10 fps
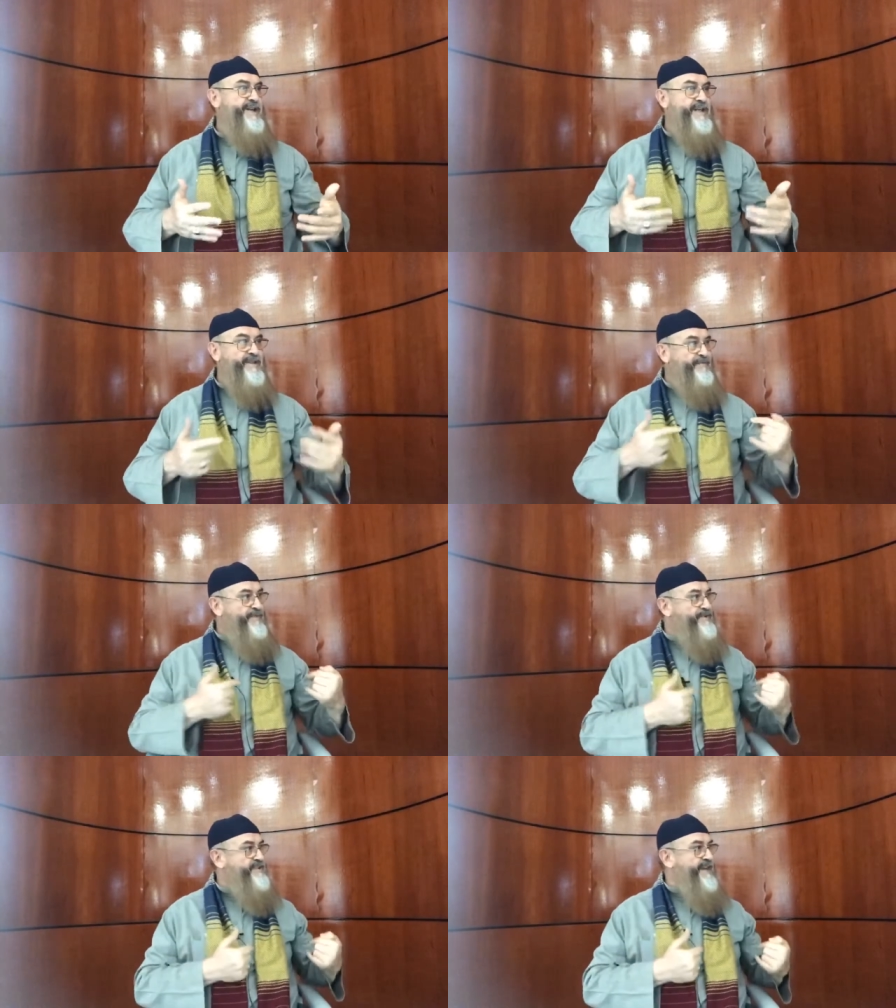In the
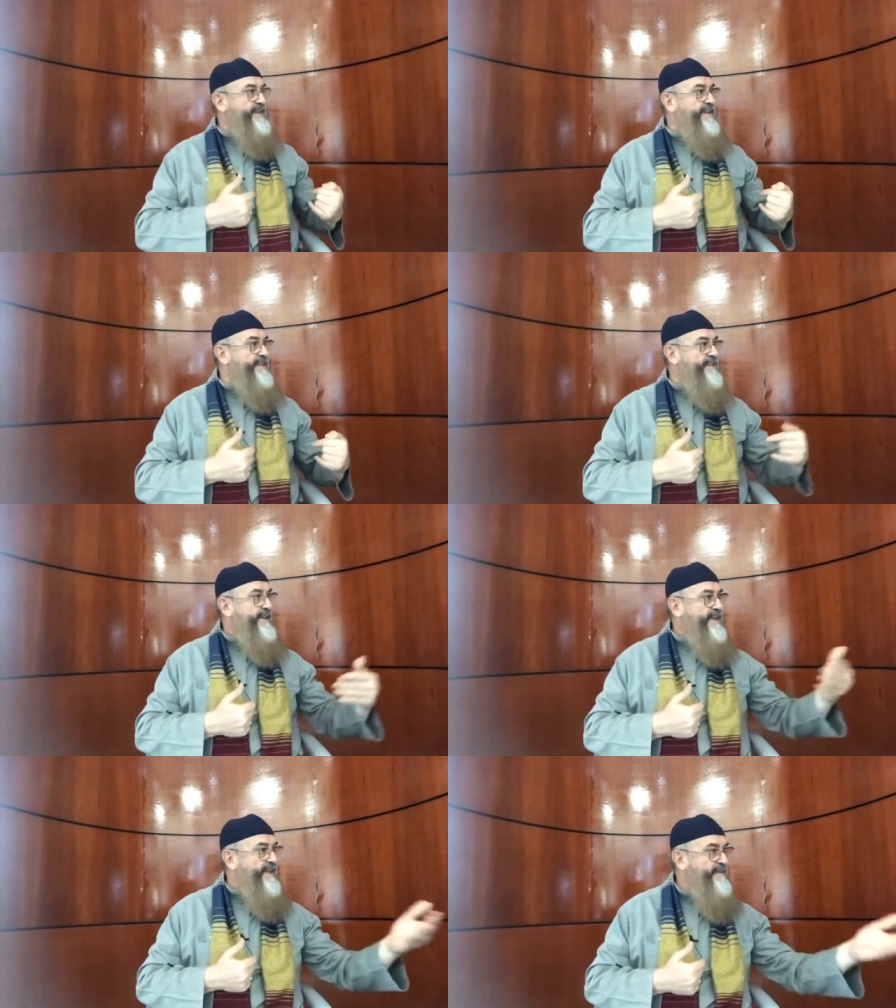first hadith,
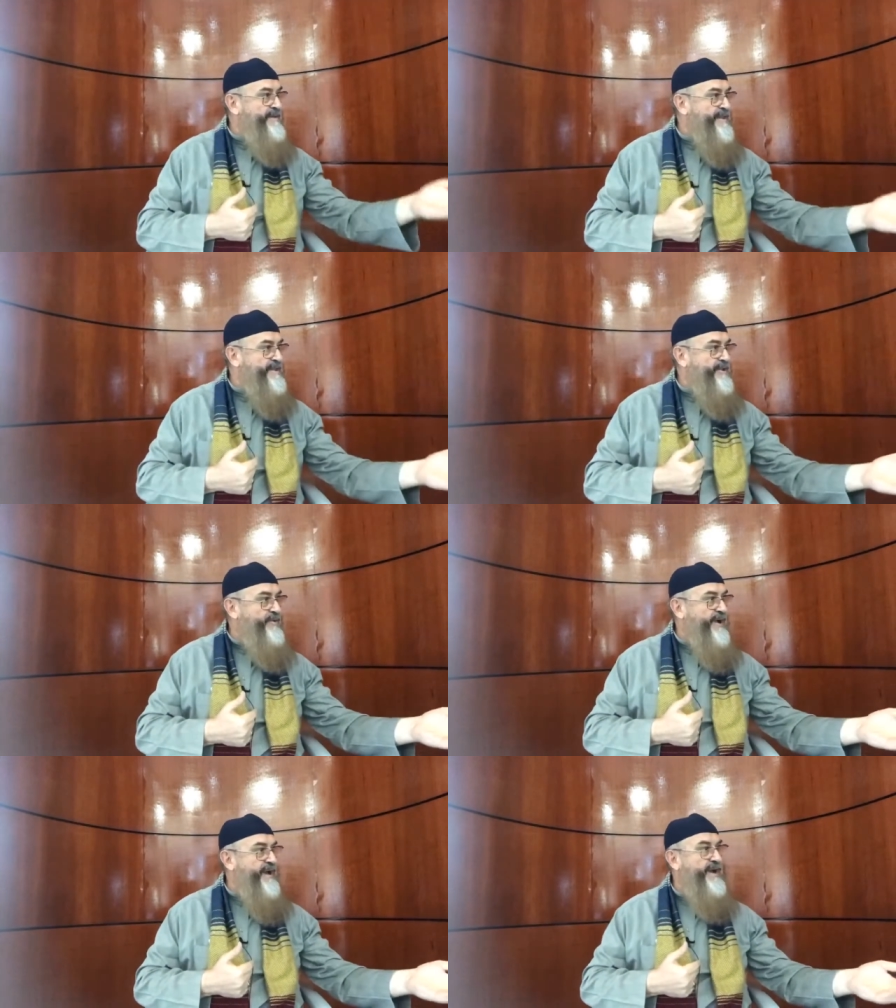he made the
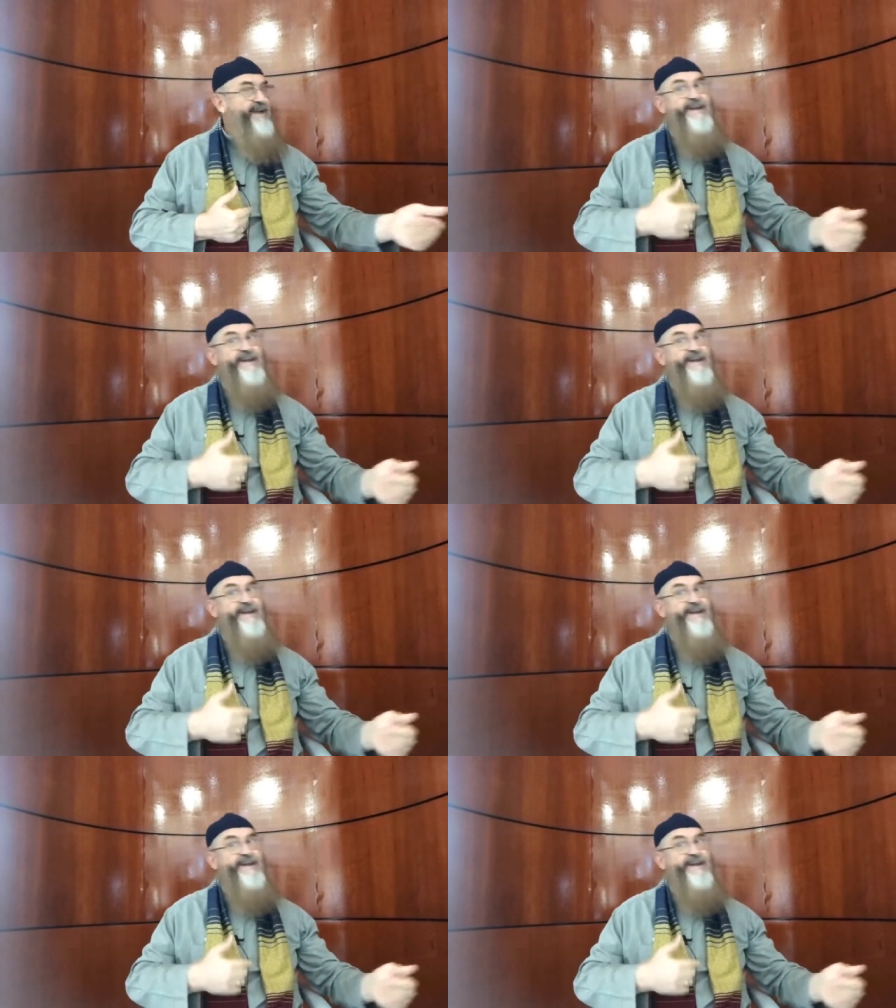dua.